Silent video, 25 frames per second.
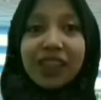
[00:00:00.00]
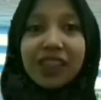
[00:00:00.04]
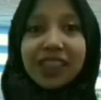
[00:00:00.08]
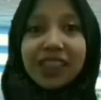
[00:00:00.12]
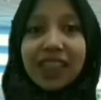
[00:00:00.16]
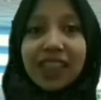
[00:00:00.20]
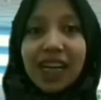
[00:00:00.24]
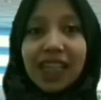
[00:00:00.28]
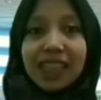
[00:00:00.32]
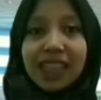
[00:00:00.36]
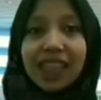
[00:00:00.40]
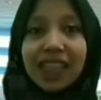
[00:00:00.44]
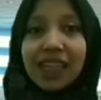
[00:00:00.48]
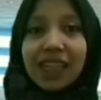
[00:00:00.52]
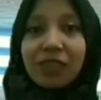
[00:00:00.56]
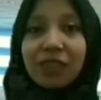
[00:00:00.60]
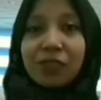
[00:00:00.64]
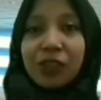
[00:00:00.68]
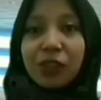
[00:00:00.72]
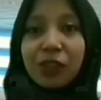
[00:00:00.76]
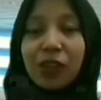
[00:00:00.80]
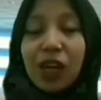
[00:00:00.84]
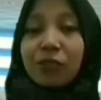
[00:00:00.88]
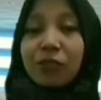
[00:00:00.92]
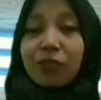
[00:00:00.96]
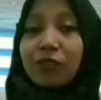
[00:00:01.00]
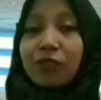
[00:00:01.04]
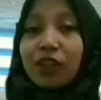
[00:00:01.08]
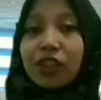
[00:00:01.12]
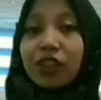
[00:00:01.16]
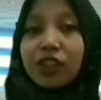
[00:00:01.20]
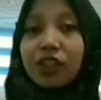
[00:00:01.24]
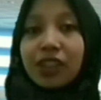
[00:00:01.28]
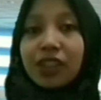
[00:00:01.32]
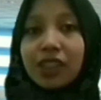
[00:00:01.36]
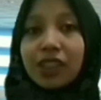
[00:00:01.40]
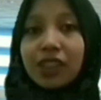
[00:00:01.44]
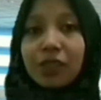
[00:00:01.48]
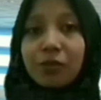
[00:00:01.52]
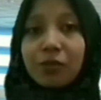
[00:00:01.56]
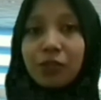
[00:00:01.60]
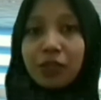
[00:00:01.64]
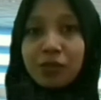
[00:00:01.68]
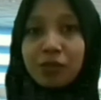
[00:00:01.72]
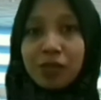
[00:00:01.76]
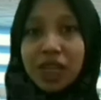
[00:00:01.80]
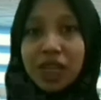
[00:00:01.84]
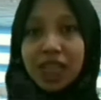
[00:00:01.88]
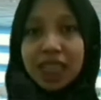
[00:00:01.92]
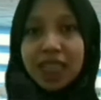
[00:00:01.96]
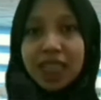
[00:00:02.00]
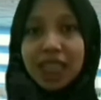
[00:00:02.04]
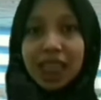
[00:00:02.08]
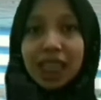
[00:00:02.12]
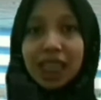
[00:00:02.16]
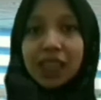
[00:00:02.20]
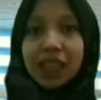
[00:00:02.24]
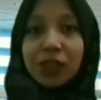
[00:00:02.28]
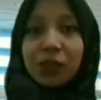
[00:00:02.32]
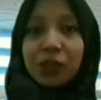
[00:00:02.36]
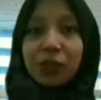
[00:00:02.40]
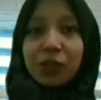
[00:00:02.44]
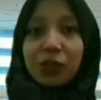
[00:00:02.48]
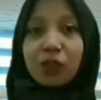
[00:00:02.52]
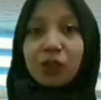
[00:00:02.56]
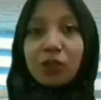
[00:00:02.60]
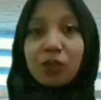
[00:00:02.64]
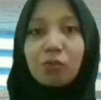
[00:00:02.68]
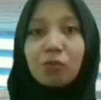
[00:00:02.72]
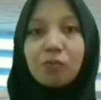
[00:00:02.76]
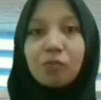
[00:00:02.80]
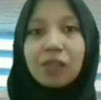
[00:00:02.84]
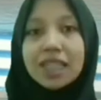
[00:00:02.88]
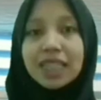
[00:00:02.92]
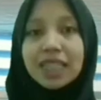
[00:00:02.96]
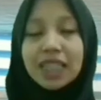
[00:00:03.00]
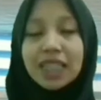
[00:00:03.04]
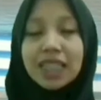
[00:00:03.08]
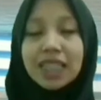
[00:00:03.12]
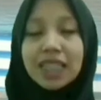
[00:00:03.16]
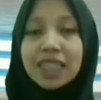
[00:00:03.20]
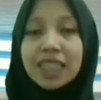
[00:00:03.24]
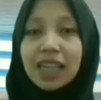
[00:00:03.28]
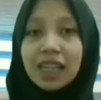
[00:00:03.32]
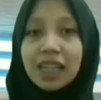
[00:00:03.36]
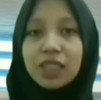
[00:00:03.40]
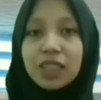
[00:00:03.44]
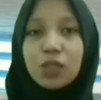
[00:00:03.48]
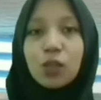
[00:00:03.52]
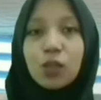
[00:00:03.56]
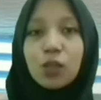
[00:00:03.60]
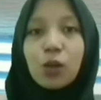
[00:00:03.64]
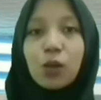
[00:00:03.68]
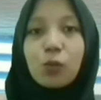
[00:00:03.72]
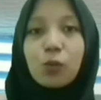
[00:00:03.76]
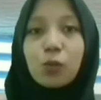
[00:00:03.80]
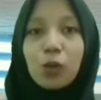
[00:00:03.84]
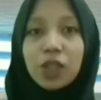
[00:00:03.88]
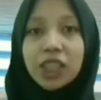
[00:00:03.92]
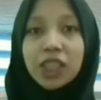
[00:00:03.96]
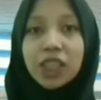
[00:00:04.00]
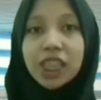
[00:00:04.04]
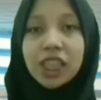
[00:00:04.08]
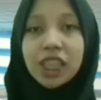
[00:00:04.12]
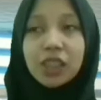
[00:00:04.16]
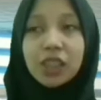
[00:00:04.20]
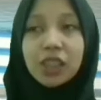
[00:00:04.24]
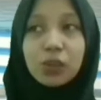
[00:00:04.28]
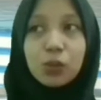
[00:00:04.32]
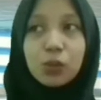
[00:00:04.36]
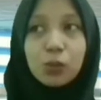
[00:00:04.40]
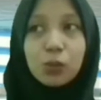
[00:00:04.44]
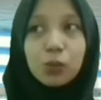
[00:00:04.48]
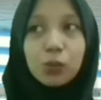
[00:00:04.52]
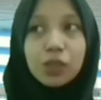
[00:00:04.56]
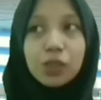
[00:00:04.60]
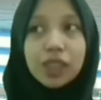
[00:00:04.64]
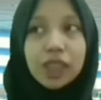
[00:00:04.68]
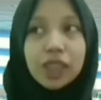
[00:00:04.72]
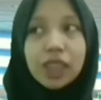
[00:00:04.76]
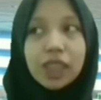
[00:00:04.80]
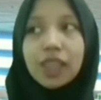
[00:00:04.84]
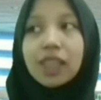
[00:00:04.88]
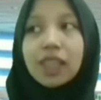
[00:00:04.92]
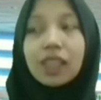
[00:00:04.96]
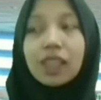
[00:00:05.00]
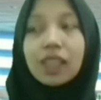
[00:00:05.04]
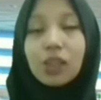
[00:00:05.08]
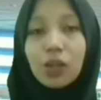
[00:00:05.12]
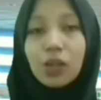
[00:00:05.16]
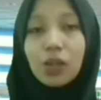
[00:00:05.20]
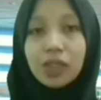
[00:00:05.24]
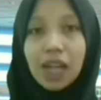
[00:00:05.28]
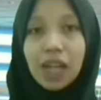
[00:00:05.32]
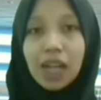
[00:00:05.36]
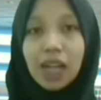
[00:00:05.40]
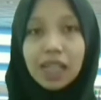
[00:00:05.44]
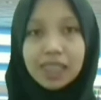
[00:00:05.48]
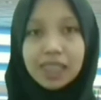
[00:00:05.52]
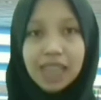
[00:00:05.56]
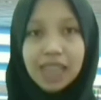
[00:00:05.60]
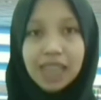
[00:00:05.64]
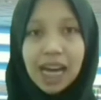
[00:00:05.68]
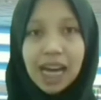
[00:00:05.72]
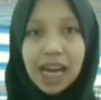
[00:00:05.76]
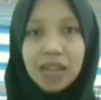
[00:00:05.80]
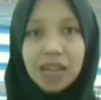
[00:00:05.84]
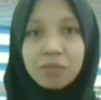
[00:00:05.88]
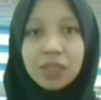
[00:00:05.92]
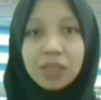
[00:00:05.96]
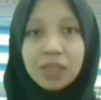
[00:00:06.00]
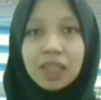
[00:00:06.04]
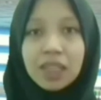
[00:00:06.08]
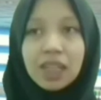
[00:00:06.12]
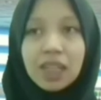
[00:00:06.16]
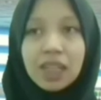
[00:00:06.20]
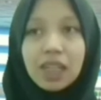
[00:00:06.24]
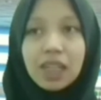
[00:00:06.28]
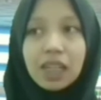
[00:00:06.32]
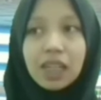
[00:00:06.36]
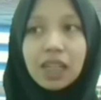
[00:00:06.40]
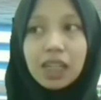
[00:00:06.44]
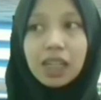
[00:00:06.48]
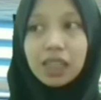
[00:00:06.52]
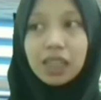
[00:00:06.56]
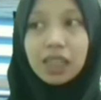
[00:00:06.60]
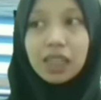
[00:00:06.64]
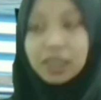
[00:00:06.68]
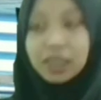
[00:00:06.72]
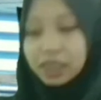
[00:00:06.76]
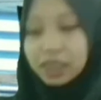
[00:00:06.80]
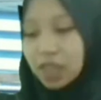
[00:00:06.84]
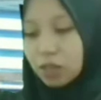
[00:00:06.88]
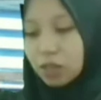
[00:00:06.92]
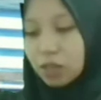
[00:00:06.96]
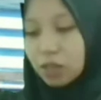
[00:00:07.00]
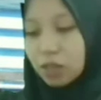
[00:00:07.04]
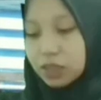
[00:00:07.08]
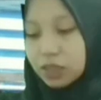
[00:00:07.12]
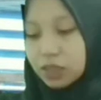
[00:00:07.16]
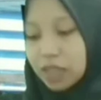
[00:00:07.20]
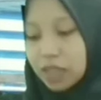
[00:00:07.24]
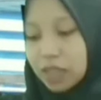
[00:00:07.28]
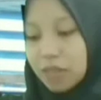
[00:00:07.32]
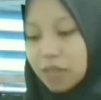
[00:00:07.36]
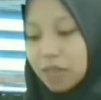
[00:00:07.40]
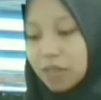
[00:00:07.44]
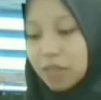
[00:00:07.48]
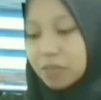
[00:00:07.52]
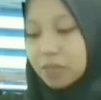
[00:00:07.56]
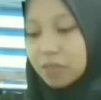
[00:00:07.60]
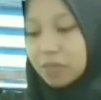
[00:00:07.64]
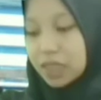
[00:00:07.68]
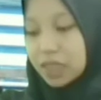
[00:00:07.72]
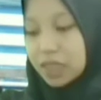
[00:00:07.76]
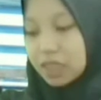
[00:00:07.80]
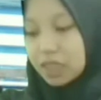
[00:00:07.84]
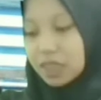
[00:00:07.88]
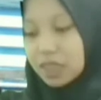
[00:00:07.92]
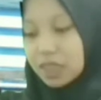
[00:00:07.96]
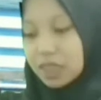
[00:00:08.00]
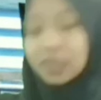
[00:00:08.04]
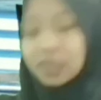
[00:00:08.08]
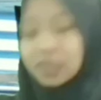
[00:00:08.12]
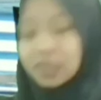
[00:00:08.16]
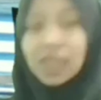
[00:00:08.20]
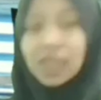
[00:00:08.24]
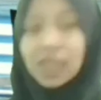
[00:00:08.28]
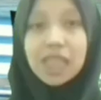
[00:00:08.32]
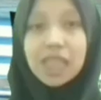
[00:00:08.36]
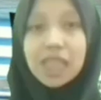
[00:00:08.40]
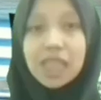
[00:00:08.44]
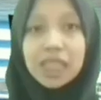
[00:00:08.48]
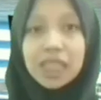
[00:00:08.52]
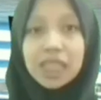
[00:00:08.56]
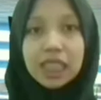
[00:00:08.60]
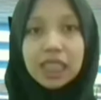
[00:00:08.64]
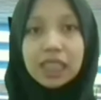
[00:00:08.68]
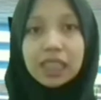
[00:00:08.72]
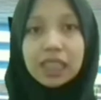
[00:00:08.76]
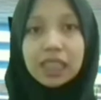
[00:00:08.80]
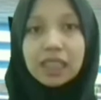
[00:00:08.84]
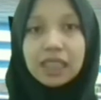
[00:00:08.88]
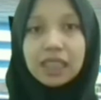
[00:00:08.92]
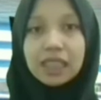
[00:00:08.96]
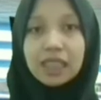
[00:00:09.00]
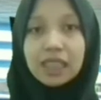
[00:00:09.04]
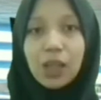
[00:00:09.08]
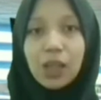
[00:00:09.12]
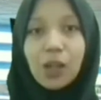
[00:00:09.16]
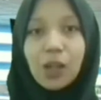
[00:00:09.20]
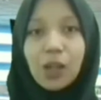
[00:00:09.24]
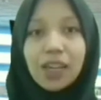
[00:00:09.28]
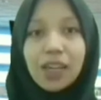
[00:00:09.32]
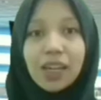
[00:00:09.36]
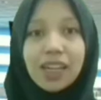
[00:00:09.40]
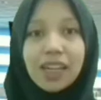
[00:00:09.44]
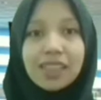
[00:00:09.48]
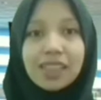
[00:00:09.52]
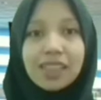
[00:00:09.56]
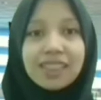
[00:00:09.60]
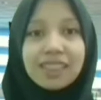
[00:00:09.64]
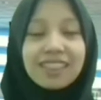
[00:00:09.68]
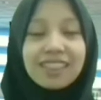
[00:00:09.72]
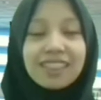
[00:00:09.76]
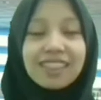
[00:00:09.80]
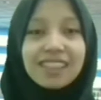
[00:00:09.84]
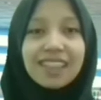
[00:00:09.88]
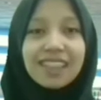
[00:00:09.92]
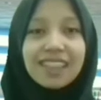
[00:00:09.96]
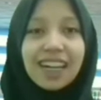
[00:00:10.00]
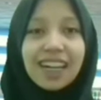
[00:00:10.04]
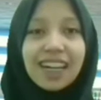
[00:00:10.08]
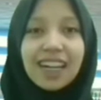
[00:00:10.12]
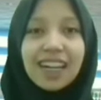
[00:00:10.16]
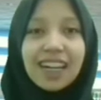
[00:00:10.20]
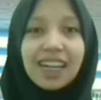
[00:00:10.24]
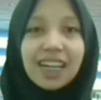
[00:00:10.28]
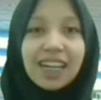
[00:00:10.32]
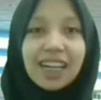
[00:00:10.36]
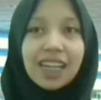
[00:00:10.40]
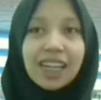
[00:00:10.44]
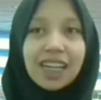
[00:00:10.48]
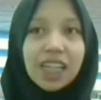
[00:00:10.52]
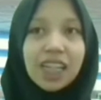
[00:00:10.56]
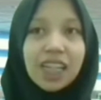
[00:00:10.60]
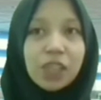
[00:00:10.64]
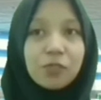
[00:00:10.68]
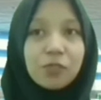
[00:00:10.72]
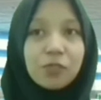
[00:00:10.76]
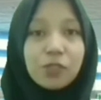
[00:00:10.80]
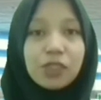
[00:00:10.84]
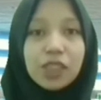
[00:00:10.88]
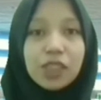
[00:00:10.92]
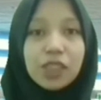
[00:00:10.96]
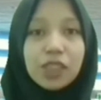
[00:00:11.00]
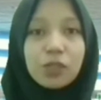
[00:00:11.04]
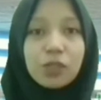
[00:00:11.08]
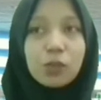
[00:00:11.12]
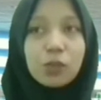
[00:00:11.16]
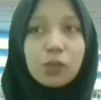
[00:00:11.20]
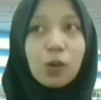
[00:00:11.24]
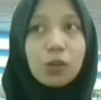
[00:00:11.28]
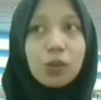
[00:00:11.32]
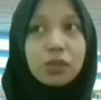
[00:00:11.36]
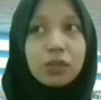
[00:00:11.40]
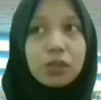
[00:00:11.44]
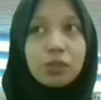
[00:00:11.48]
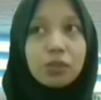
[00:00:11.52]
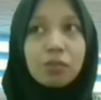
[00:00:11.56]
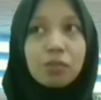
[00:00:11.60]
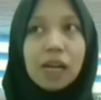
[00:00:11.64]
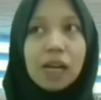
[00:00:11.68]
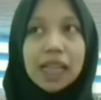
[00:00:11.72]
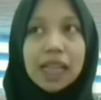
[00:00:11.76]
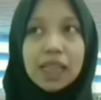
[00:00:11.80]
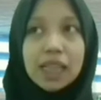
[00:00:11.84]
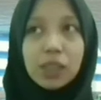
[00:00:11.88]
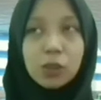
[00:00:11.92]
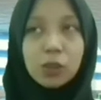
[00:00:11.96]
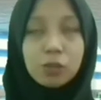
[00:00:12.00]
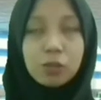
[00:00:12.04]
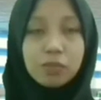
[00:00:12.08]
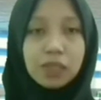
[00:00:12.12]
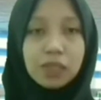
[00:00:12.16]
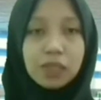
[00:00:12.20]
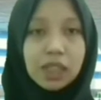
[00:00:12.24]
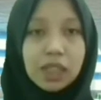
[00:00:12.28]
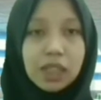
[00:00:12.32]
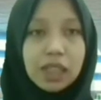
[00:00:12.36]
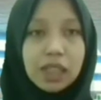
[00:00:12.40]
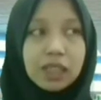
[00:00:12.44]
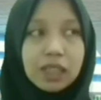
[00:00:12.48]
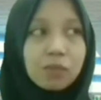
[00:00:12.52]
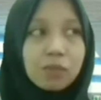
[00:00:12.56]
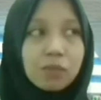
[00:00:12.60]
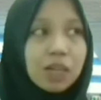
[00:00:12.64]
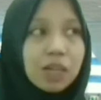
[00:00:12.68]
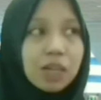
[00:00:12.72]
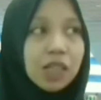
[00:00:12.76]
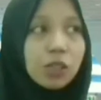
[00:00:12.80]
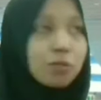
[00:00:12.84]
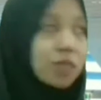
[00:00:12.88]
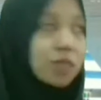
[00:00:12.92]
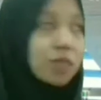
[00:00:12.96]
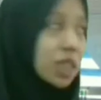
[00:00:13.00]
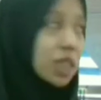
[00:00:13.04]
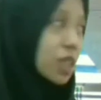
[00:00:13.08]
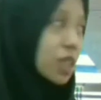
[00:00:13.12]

that, everyone, for your information, you could please adjust your watch into the local time. Now the time is 9:30, okay? If you need to go to bathroom, the bathroom is